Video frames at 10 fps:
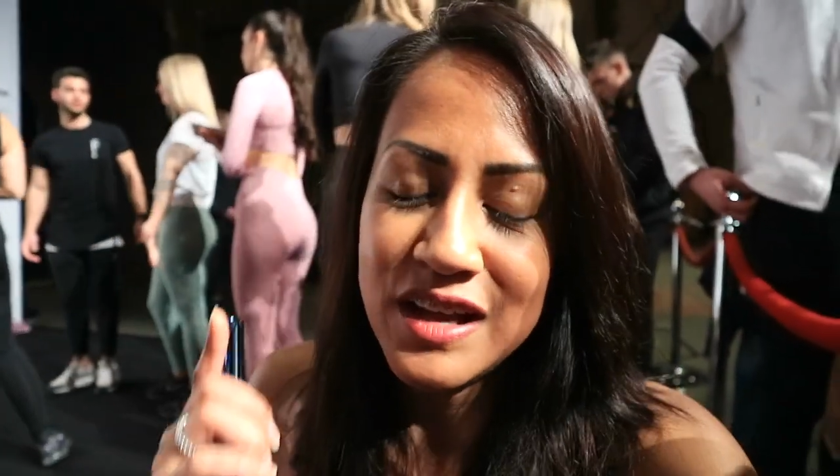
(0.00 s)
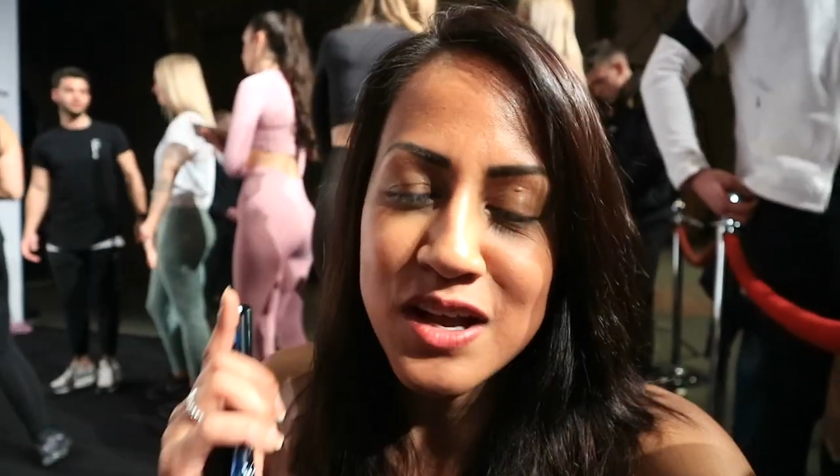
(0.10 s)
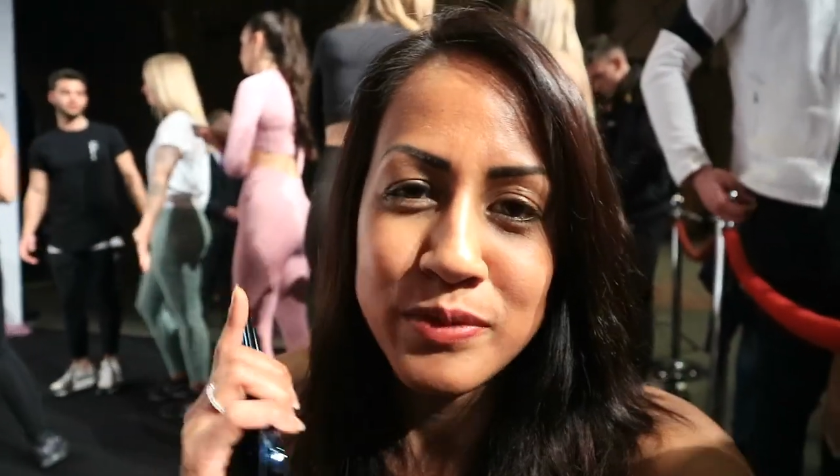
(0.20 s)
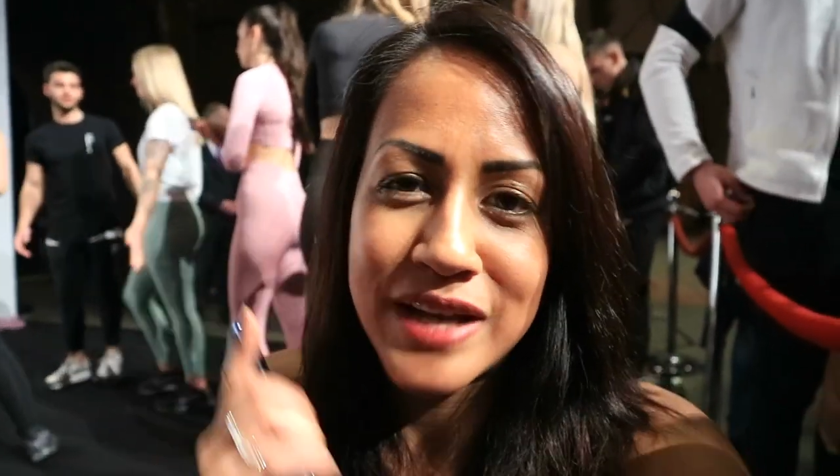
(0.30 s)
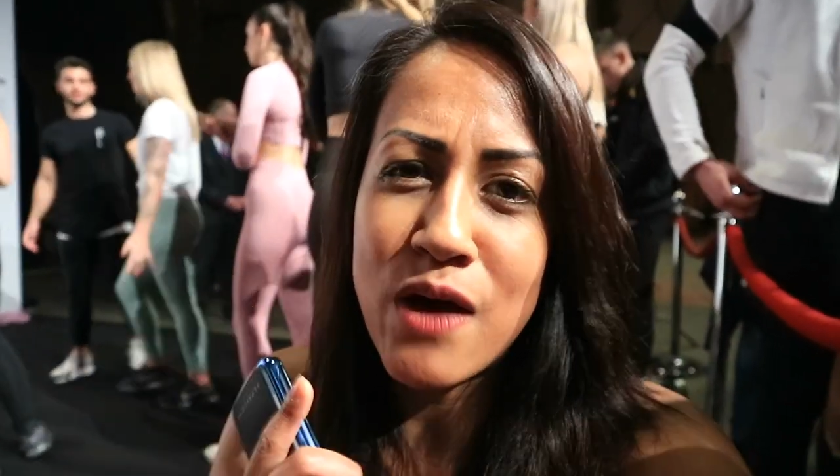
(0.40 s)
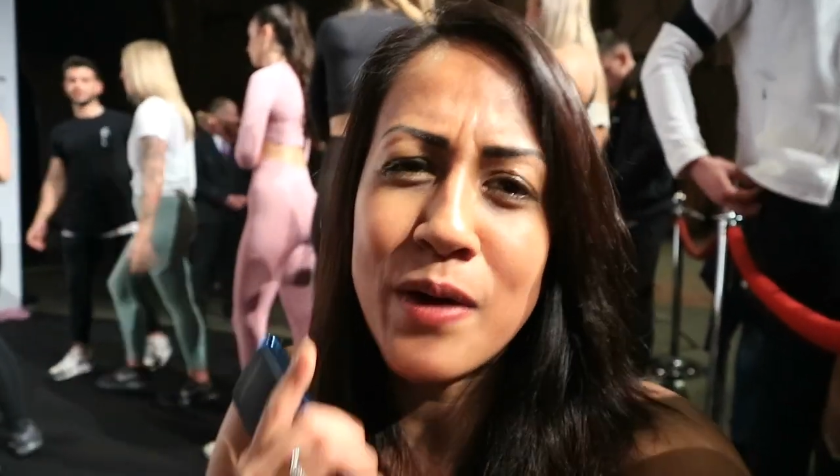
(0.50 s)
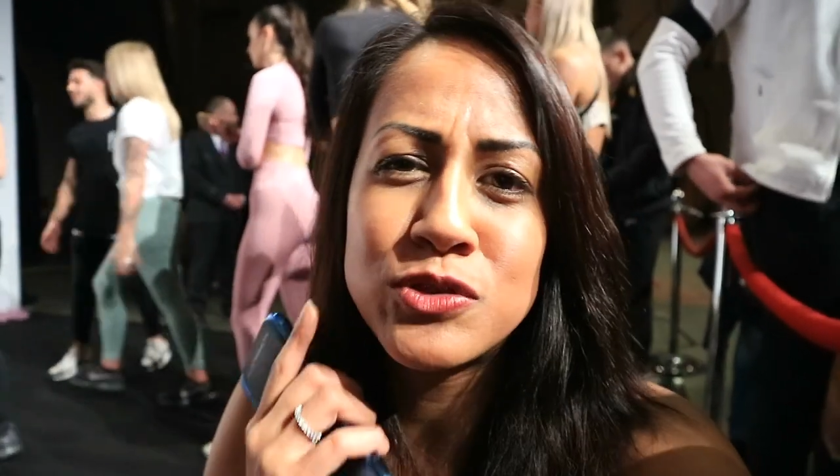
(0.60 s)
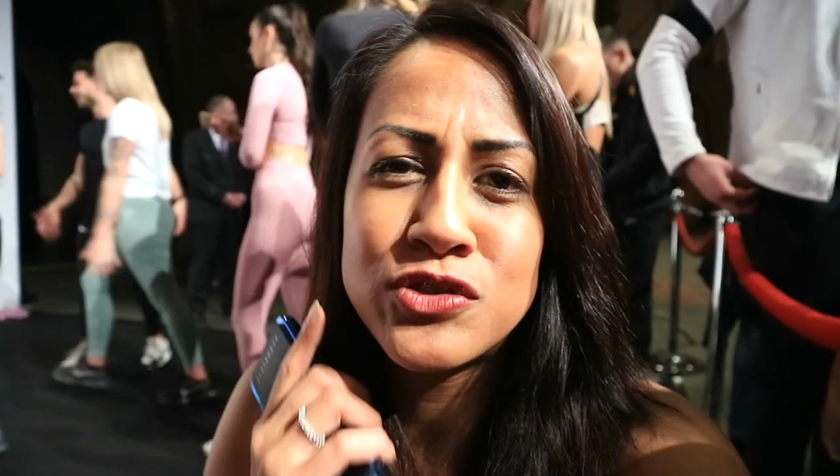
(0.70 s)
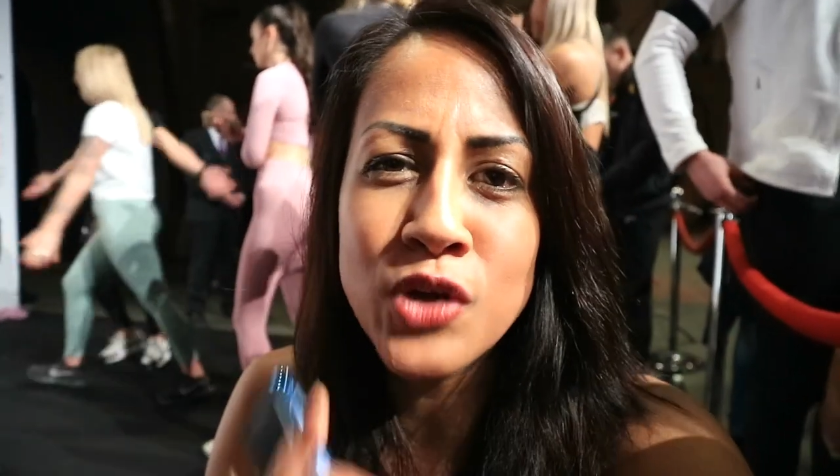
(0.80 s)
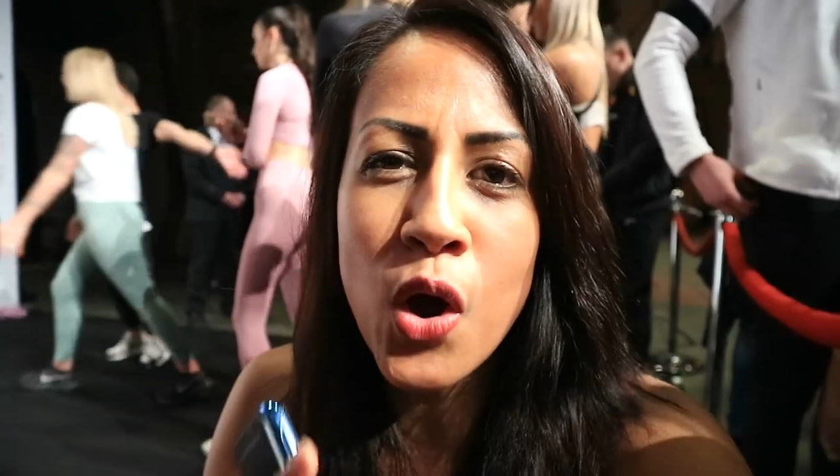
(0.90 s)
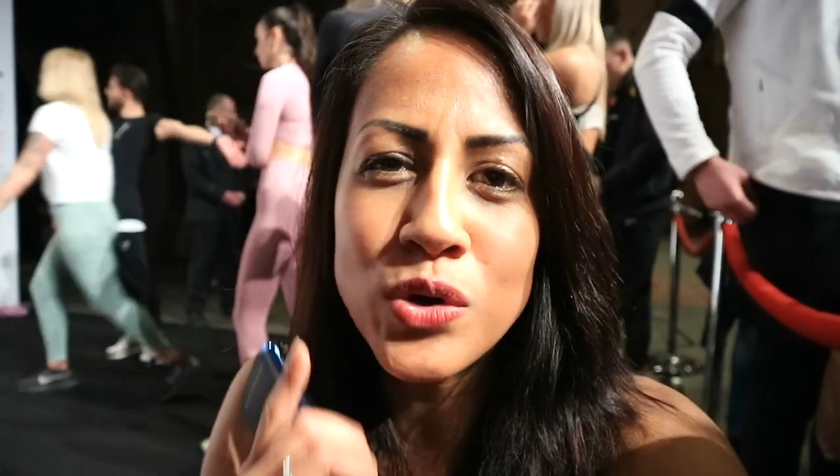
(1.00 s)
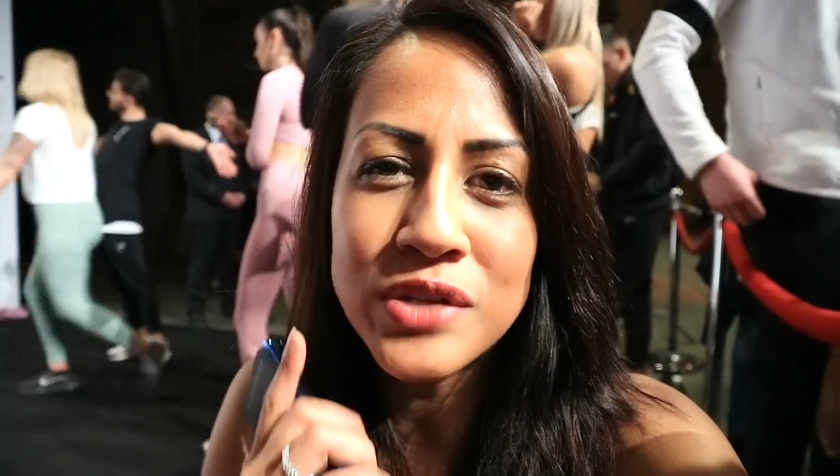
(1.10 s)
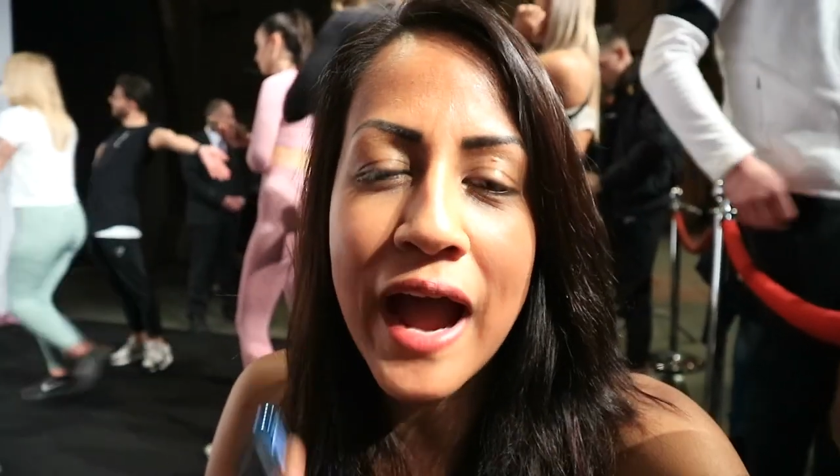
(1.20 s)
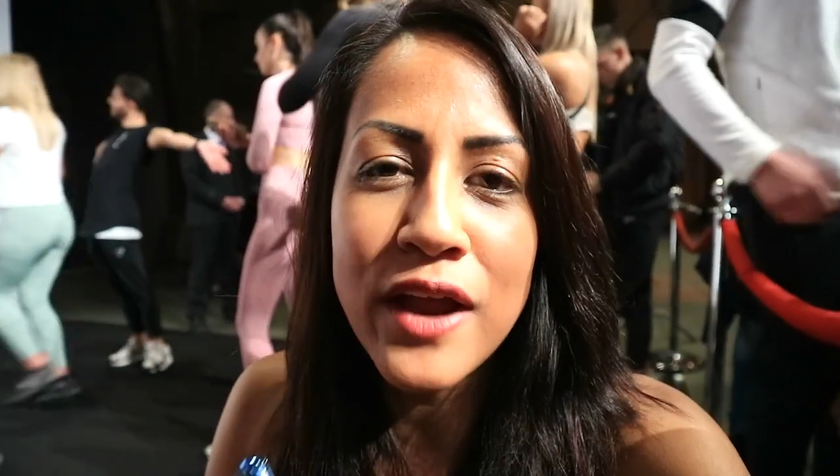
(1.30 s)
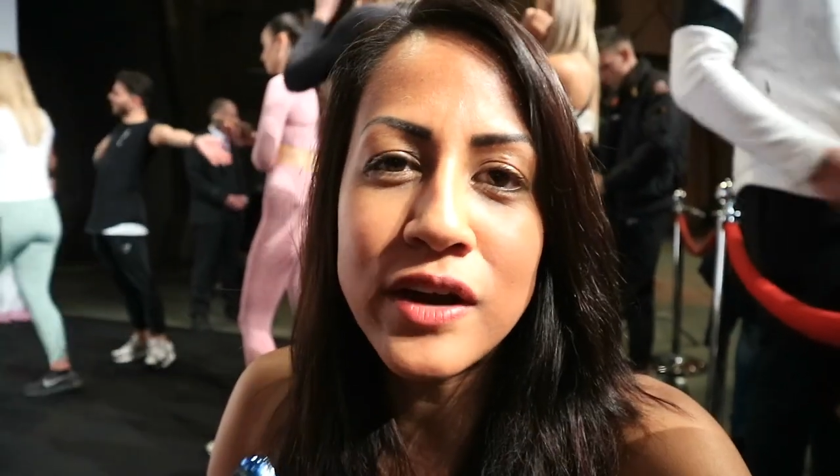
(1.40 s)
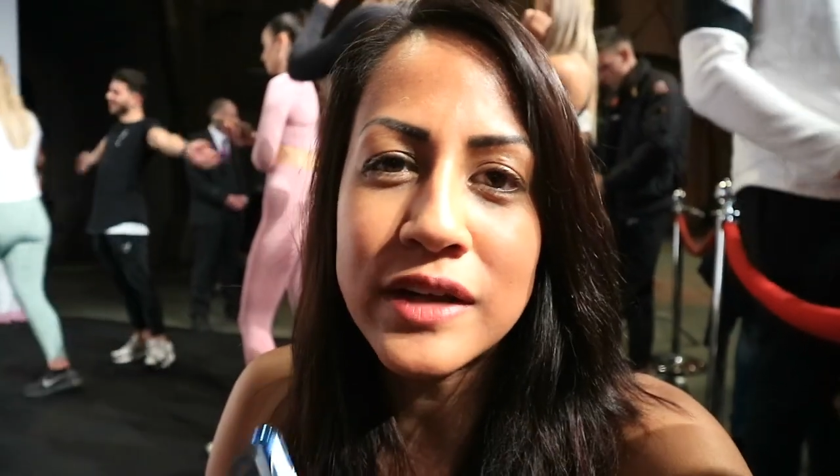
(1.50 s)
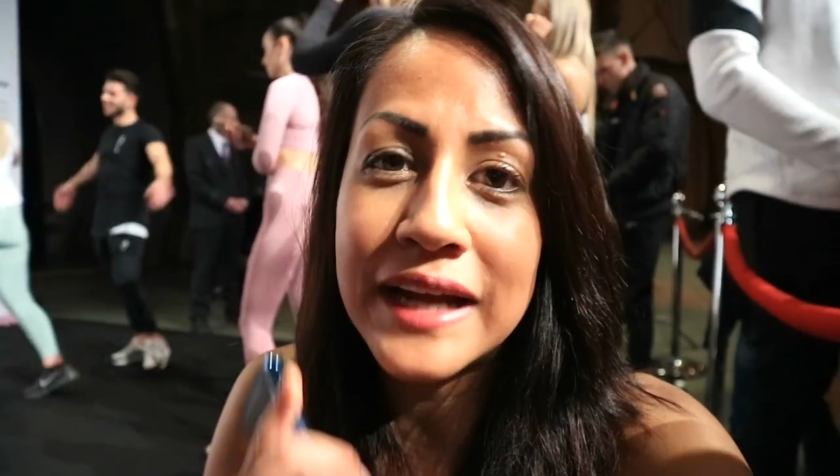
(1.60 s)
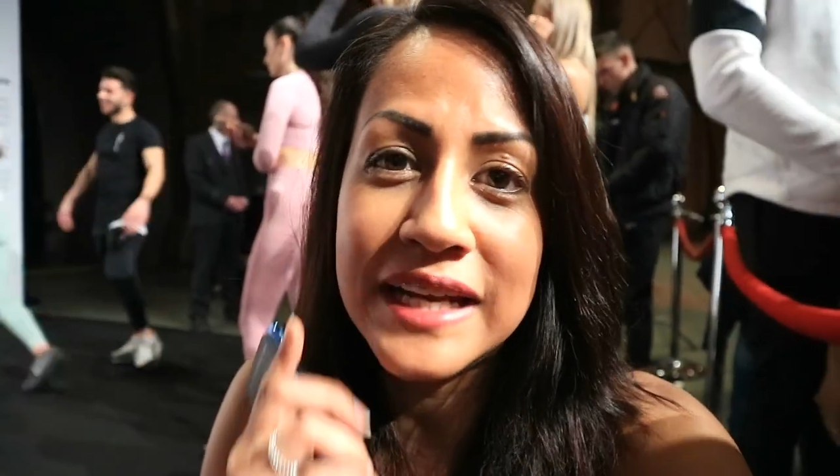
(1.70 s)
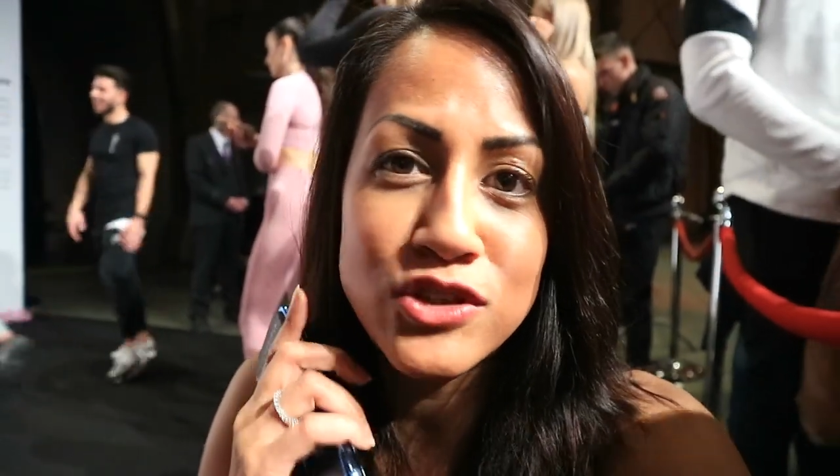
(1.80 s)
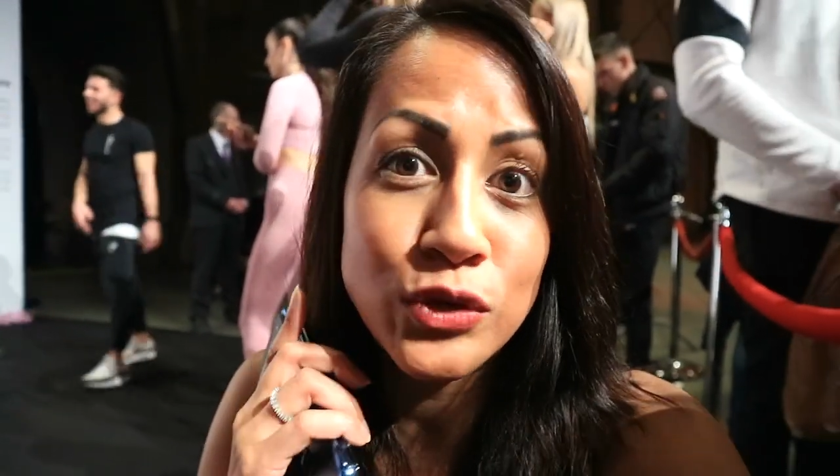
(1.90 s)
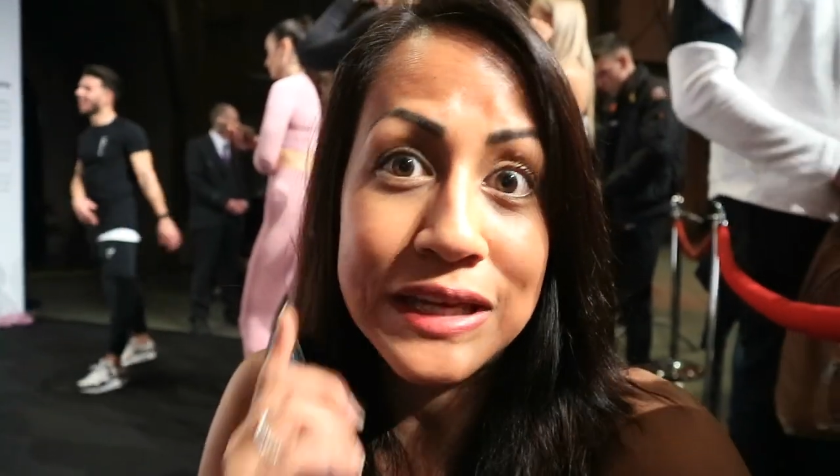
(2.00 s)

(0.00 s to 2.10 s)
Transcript: But now I'm so tired. I need